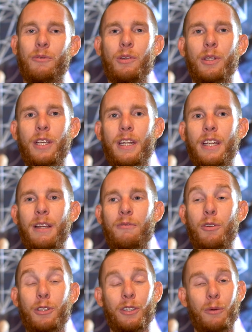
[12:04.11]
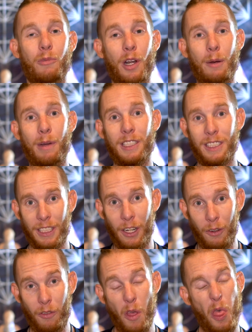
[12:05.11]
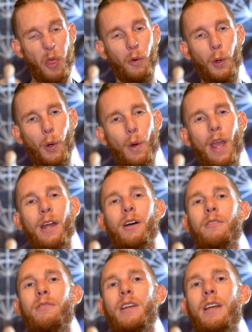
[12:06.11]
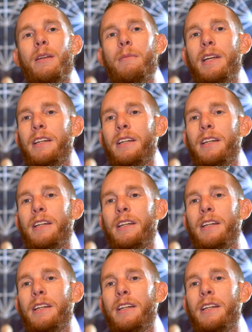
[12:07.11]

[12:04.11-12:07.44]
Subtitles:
I really am focused on bringing myself through Aofin,